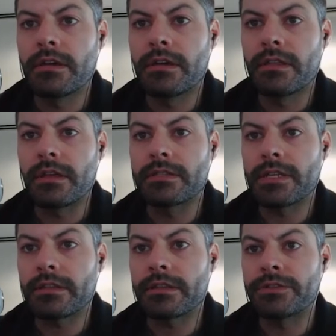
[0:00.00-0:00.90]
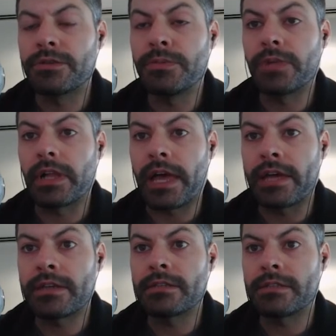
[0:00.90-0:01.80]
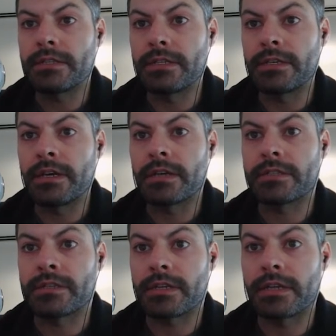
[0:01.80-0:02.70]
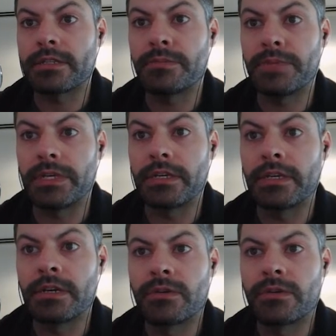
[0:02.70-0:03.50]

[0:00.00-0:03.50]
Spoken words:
then set the tuple NZ as assigned to B,